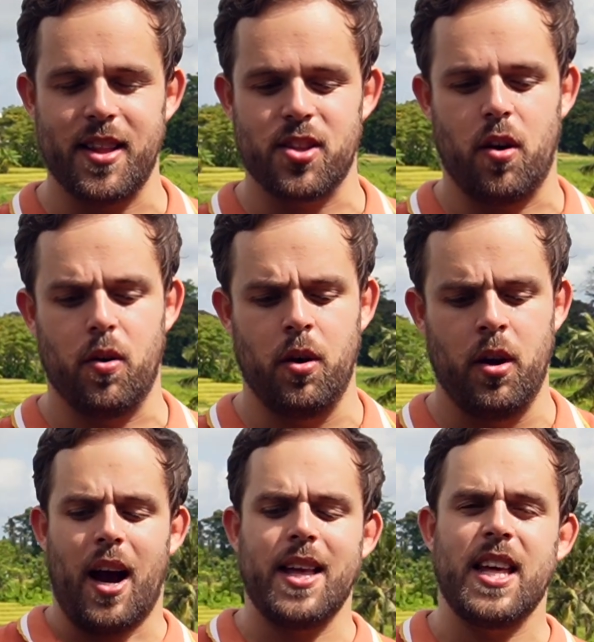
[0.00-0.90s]
And so
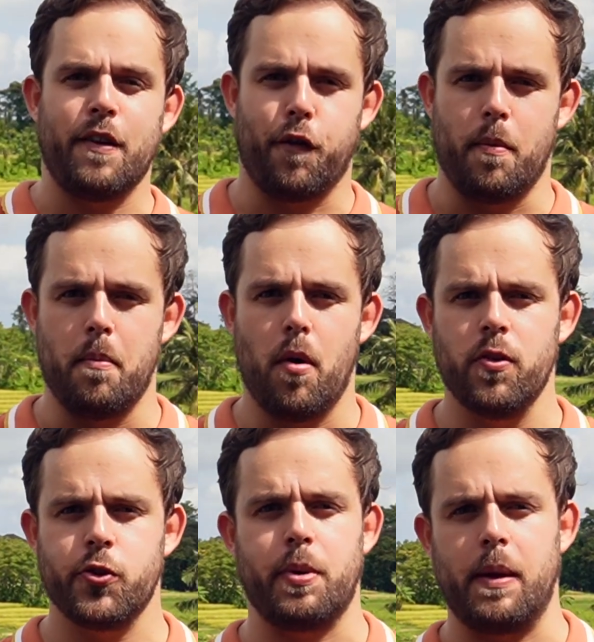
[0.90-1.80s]
I think for
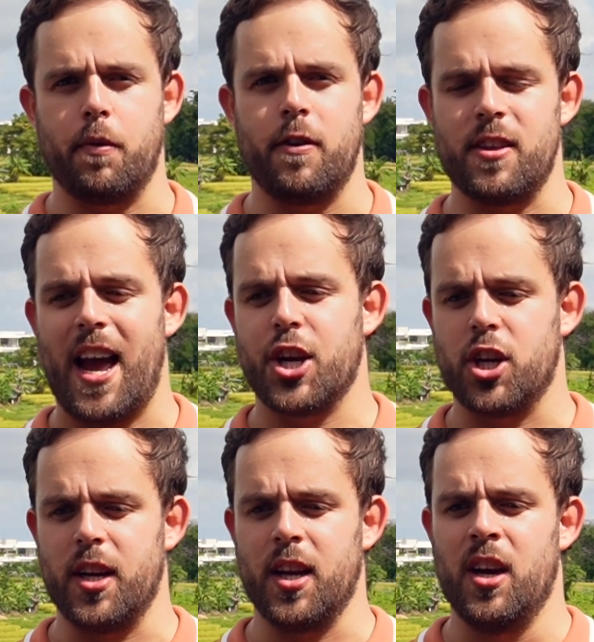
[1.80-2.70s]
most people is
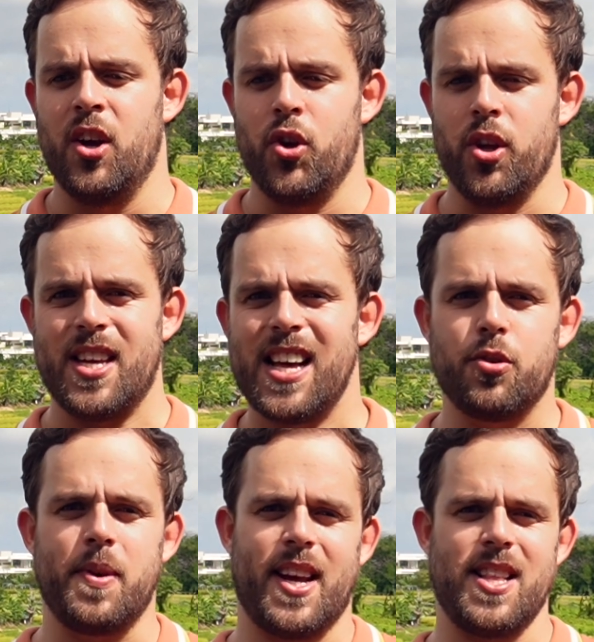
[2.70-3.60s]
actually,
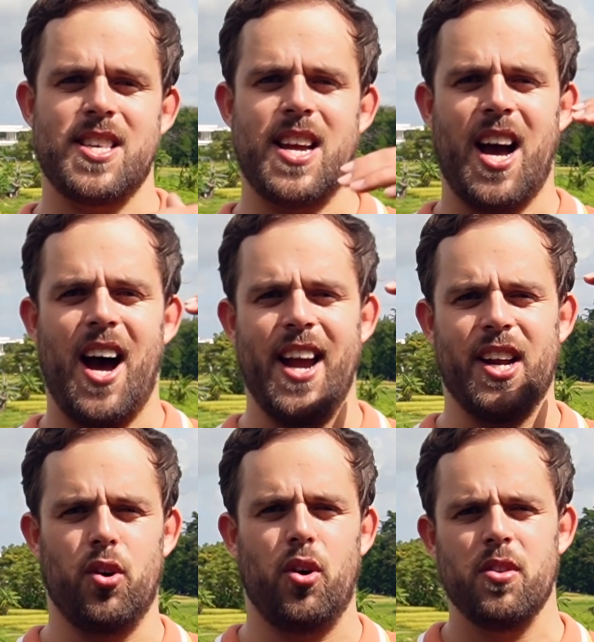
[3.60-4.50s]
yes, we can set high
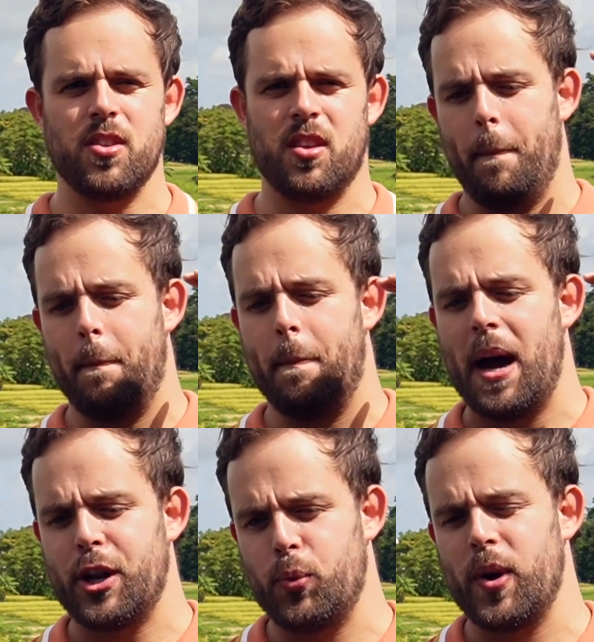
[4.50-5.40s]
goals,
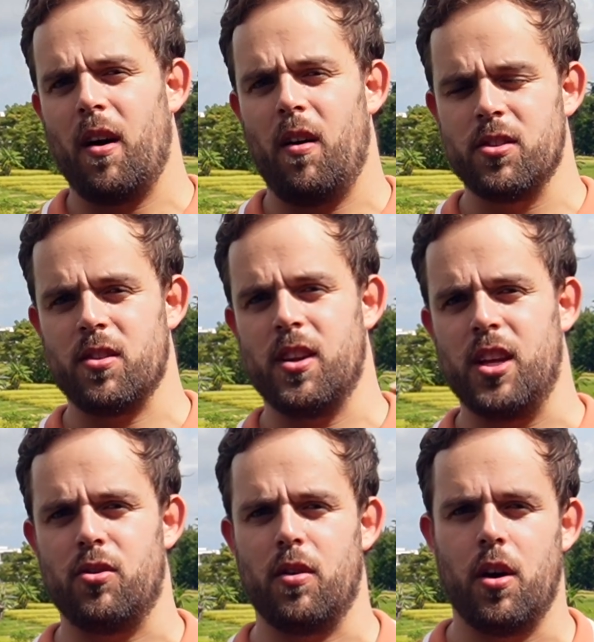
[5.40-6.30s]
but we also
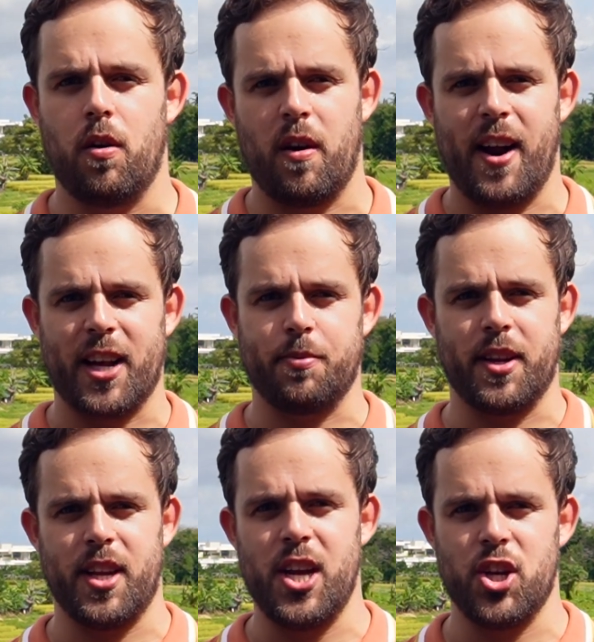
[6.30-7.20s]
need to lower our
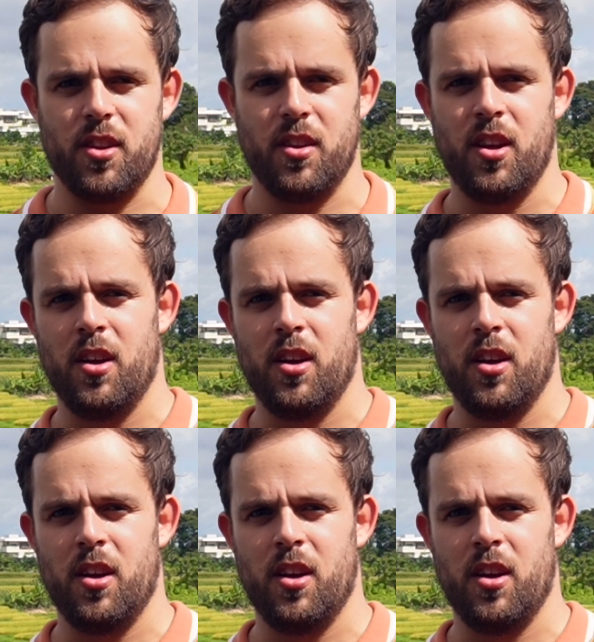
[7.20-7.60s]
expectation.